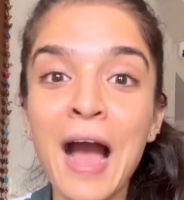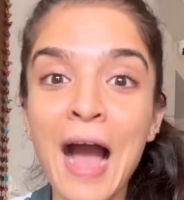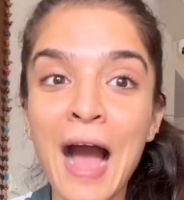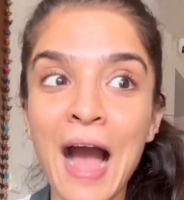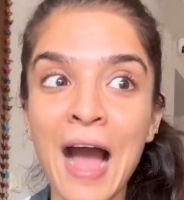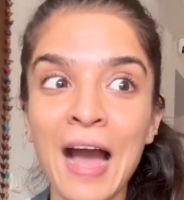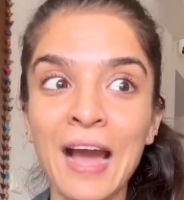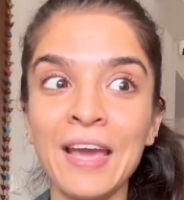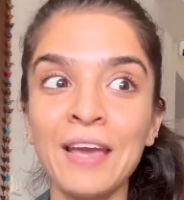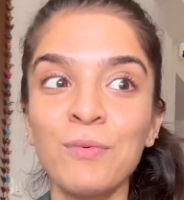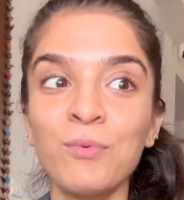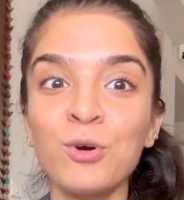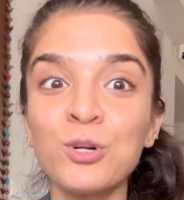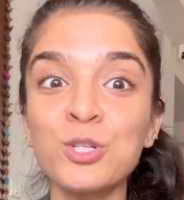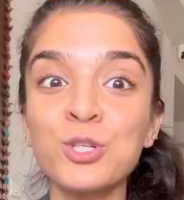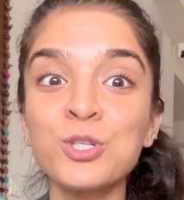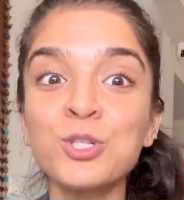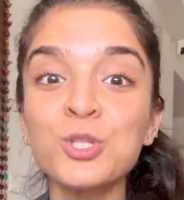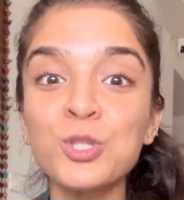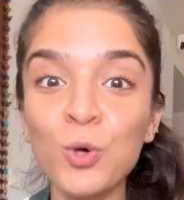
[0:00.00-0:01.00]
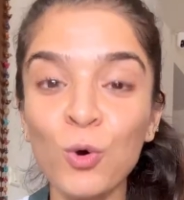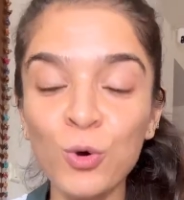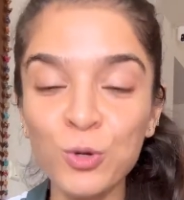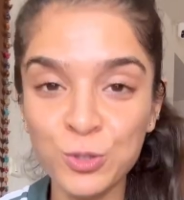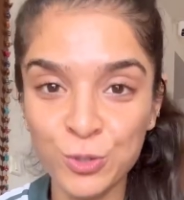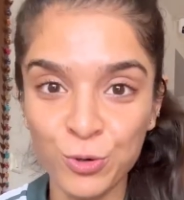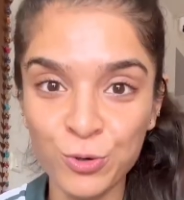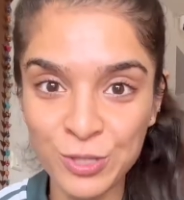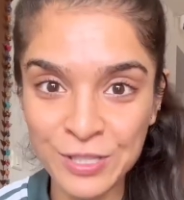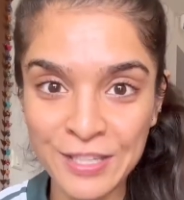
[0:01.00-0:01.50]
I was so
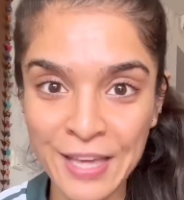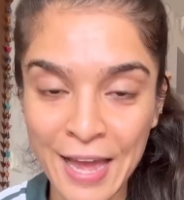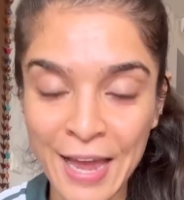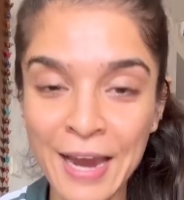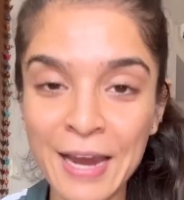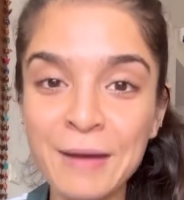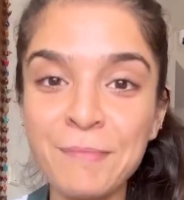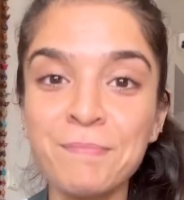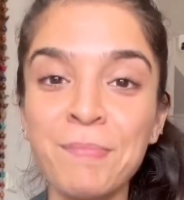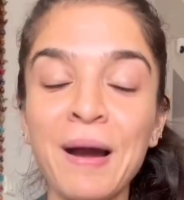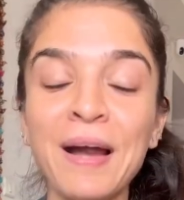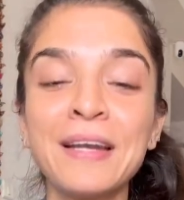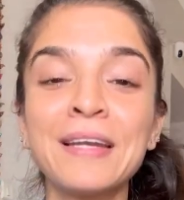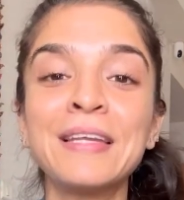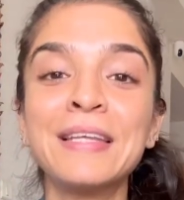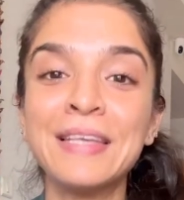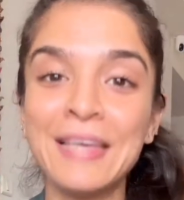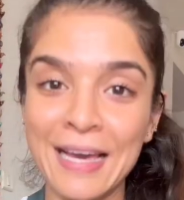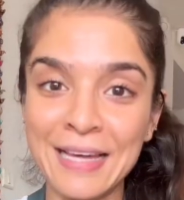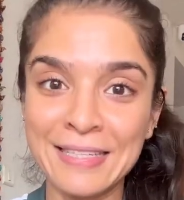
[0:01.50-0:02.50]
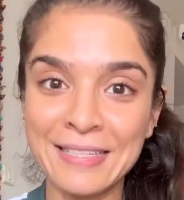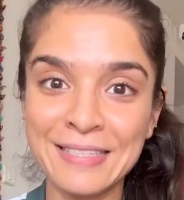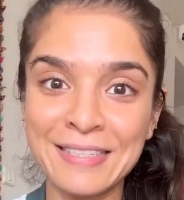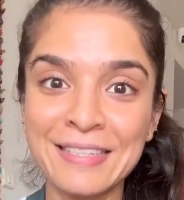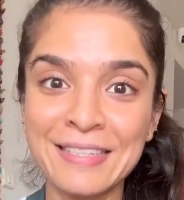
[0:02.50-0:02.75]
scared. But yes,